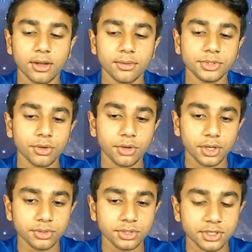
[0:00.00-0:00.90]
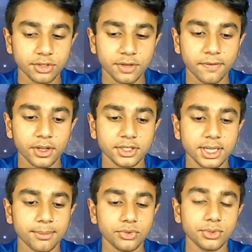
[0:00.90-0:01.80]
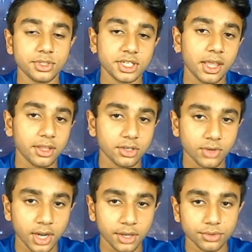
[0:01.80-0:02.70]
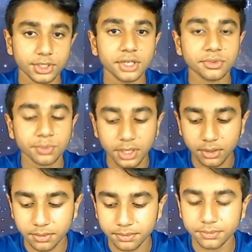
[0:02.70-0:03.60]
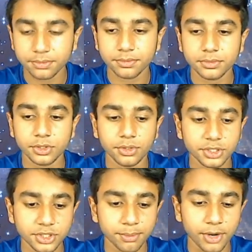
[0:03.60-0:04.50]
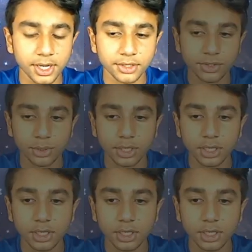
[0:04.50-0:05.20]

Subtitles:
showing you different examples with scalene triangles as well. So let's jump right into it.